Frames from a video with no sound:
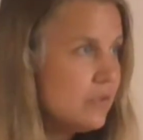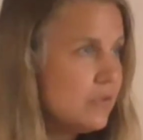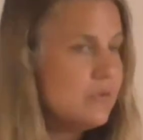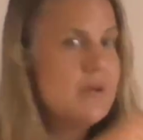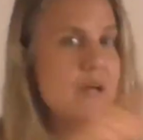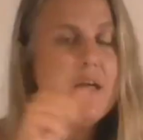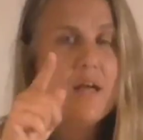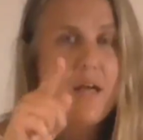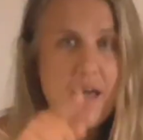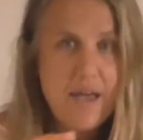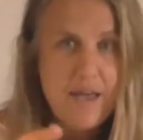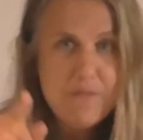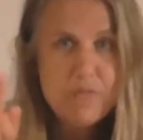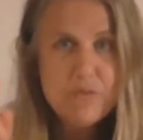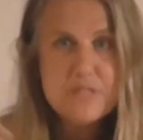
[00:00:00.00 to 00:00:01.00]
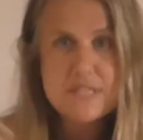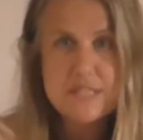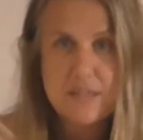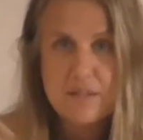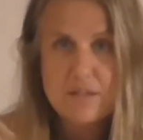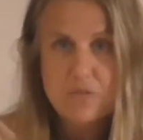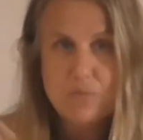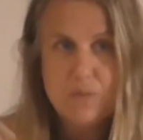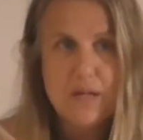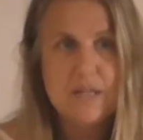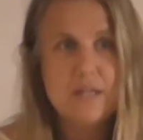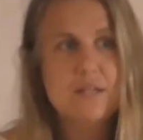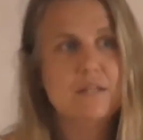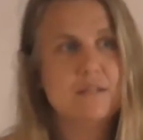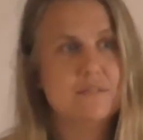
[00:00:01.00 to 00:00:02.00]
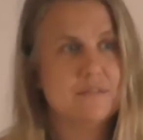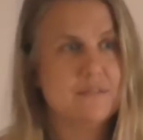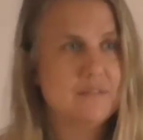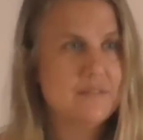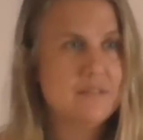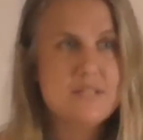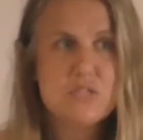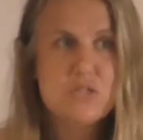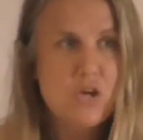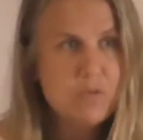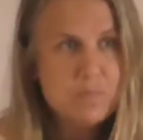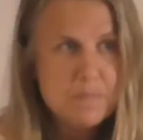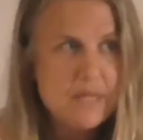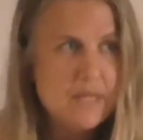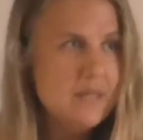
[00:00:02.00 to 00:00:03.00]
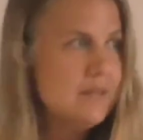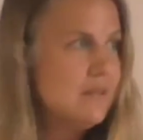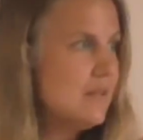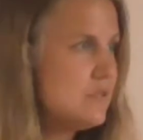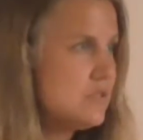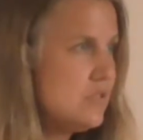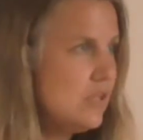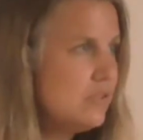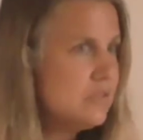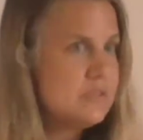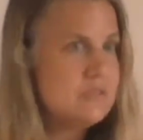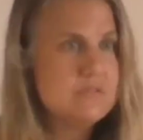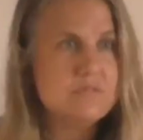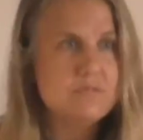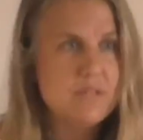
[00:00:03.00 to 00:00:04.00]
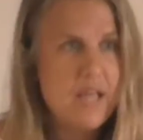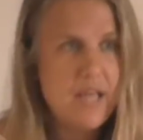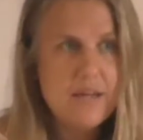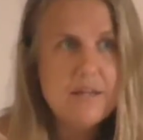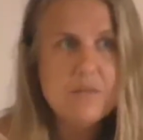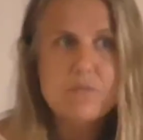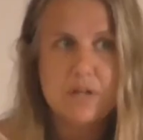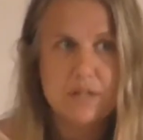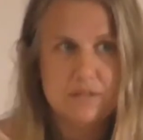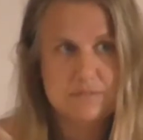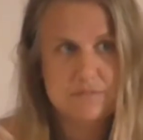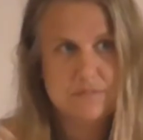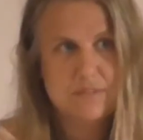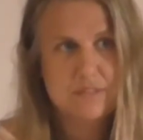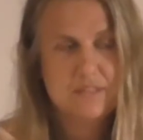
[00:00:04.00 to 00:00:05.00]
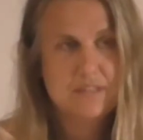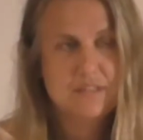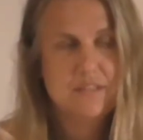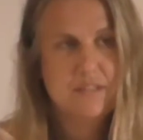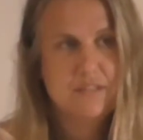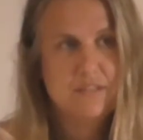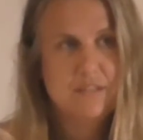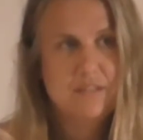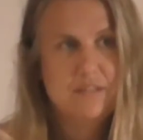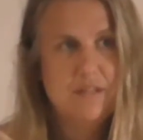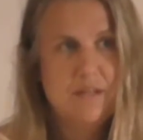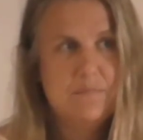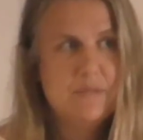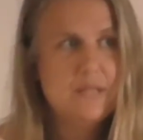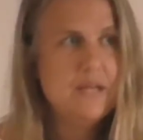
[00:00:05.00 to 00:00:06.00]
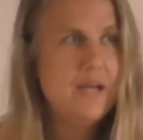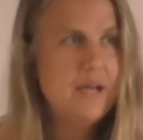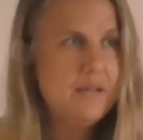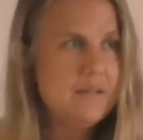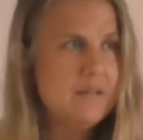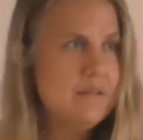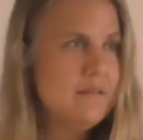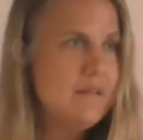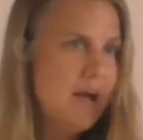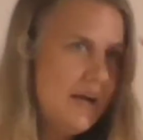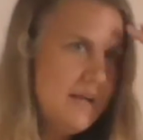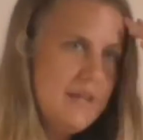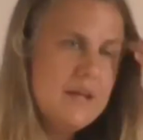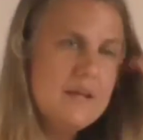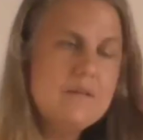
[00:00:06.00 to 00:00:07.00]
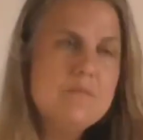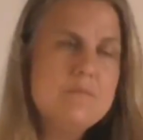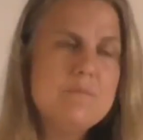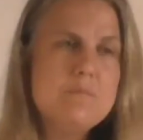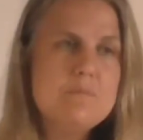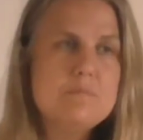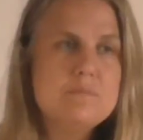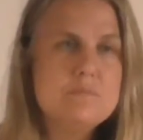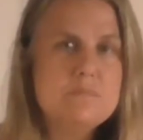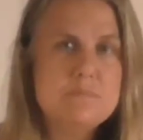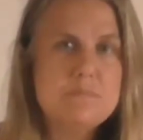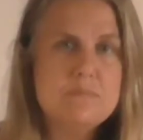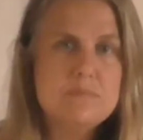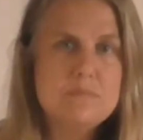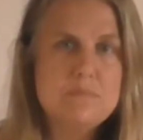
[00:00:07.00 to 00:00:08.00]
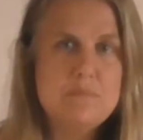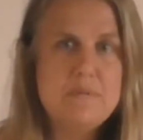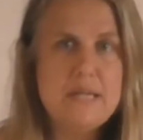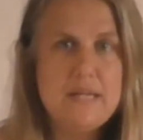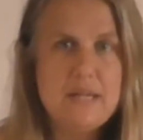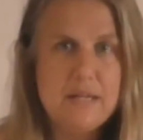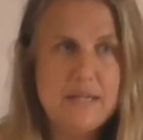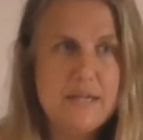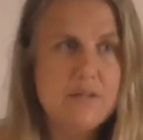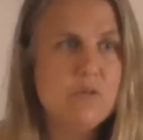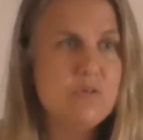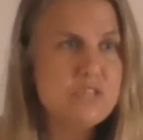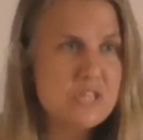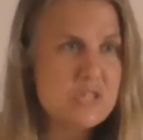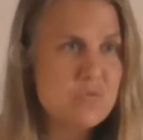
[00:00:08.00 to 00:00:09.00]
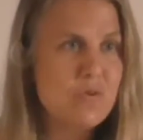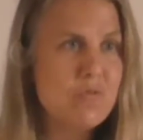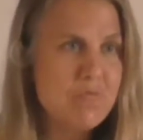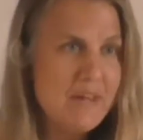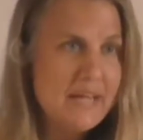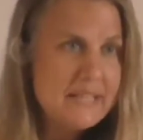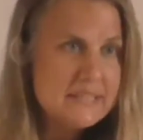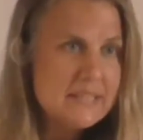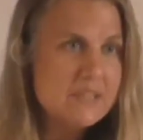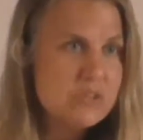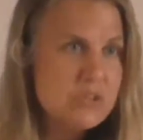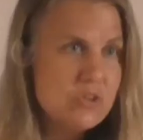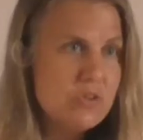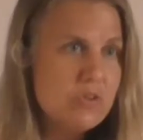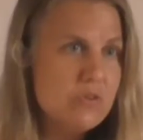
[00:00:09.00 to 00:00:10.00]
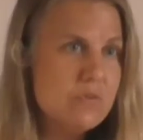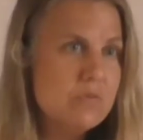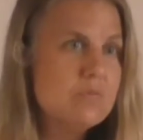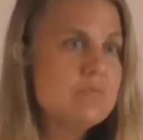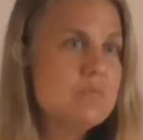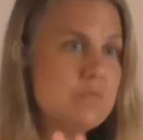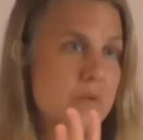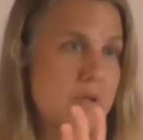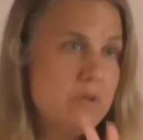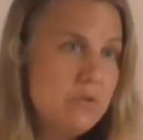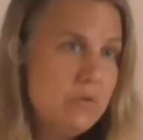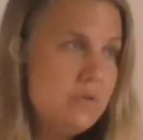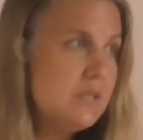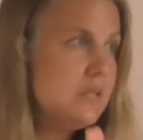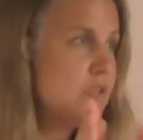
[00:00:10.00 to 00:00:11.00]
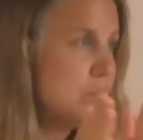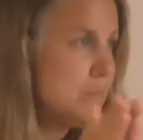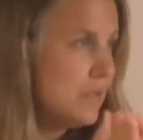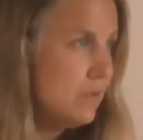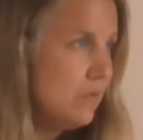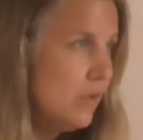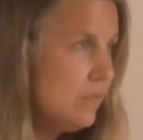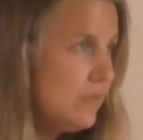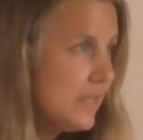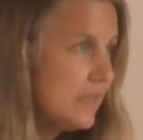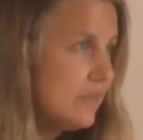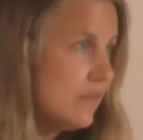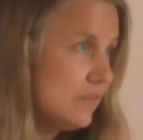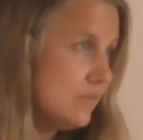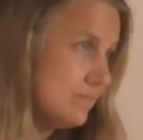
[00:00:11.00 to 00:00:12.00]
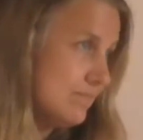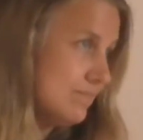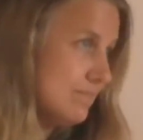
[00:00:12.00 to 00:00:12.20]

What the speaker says: You. Every single one. It's not me. It's not anyone. I mean, I can be a leader just reflecting to you. Well, you need to be your own leader.